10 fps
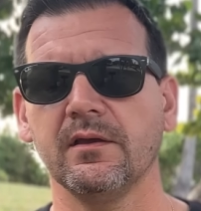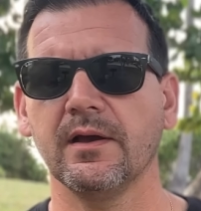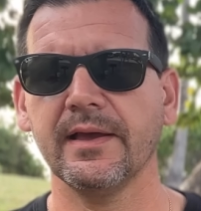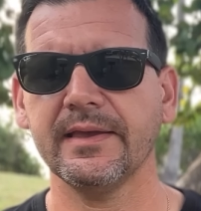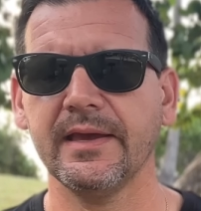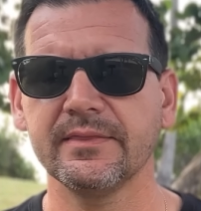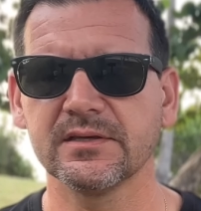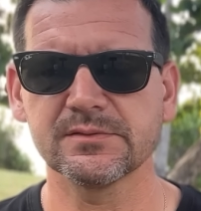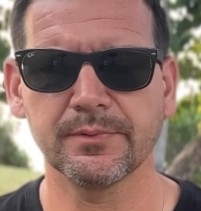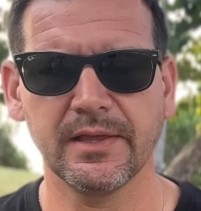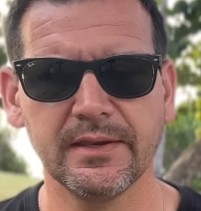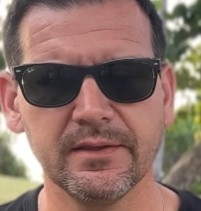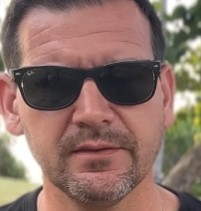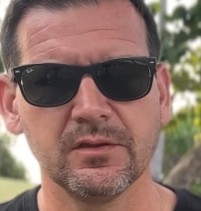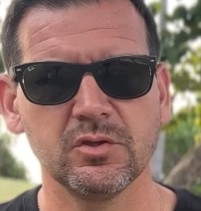I can't explain
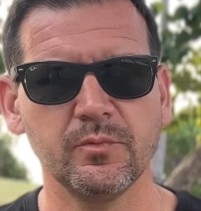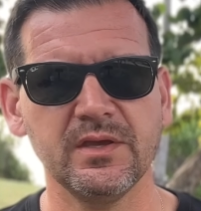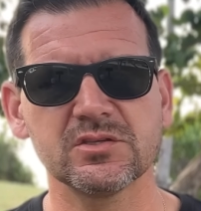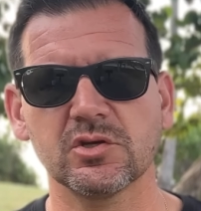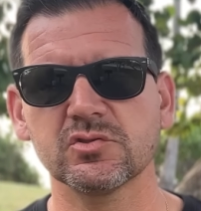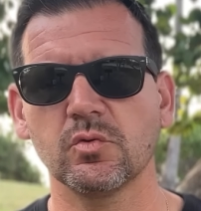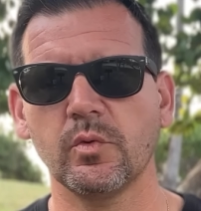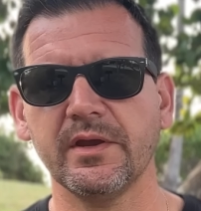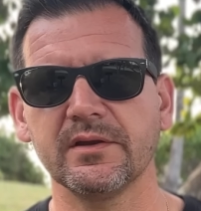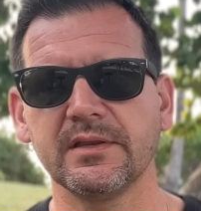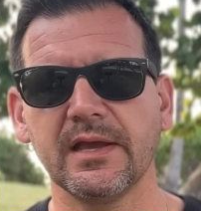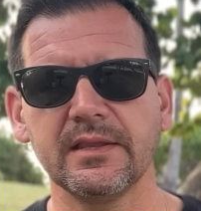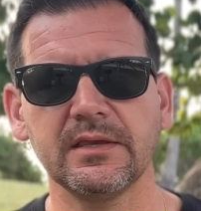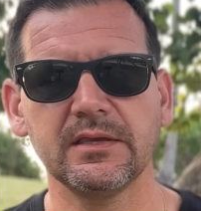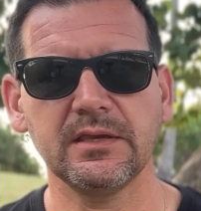it. To me, it's also weird that
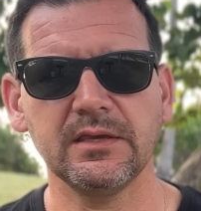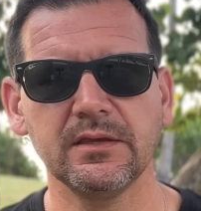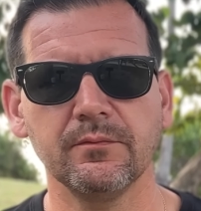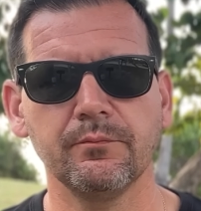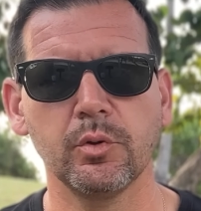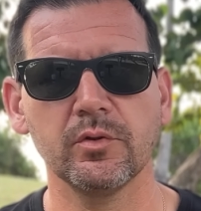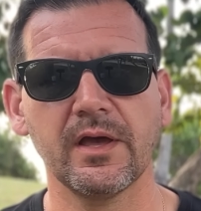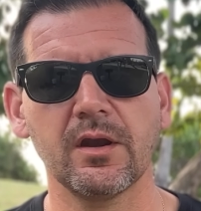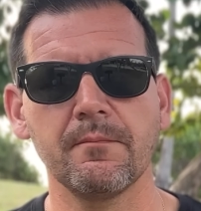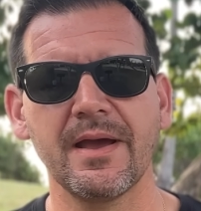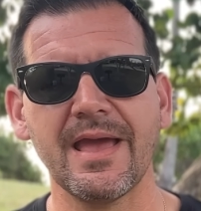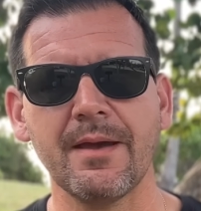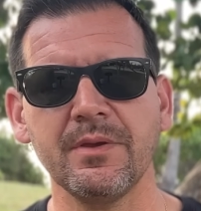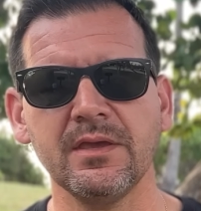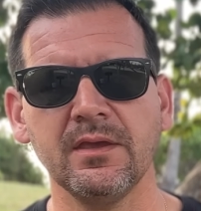he pulled out of
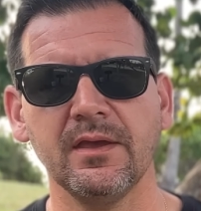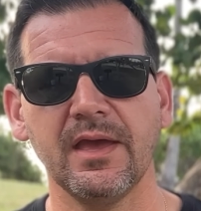Miami